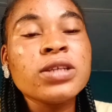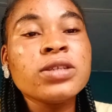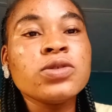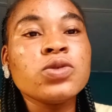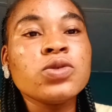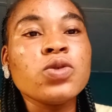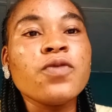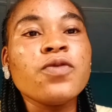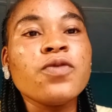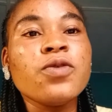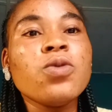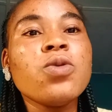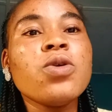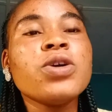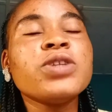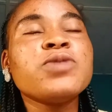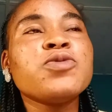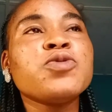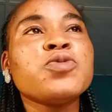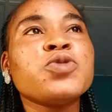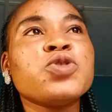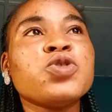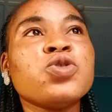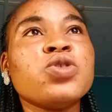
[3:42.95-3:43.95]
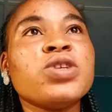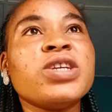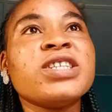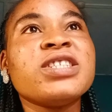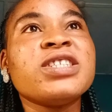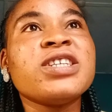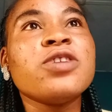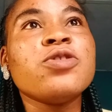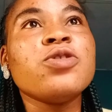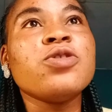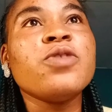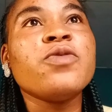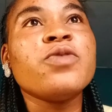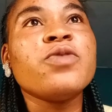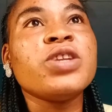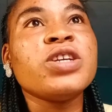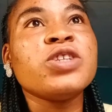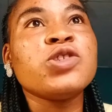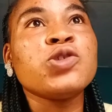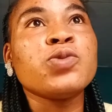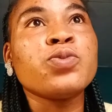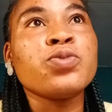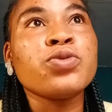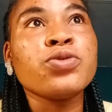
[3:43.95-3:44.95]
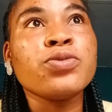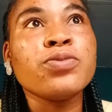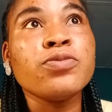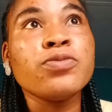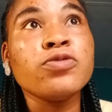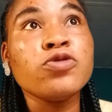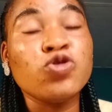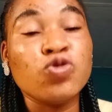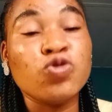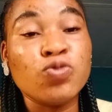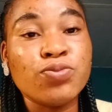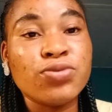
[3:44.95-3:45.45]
So if they want people to understand, you don't even need to